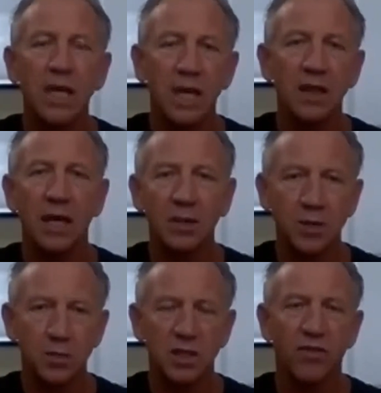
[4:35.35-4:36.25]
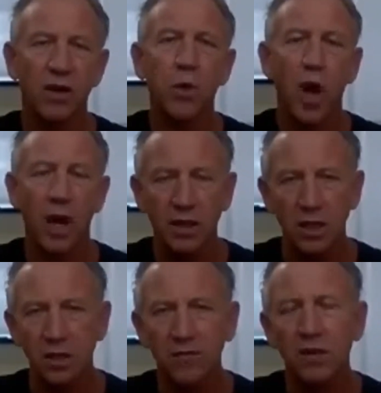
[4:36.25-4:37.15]
in that specific product that
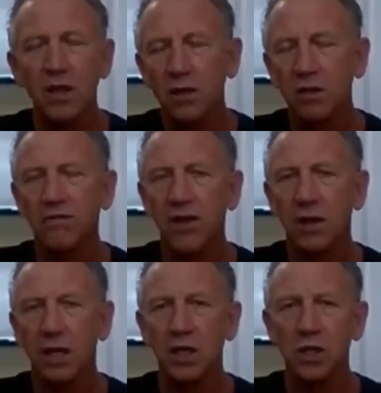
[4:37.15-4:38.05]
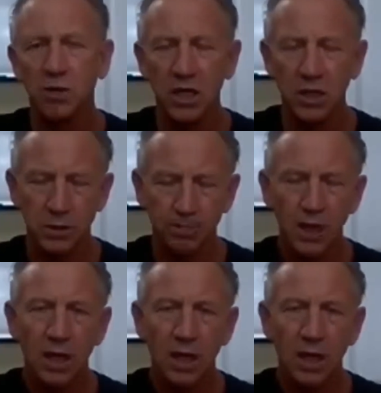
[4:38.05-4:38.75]
you've found in your niche.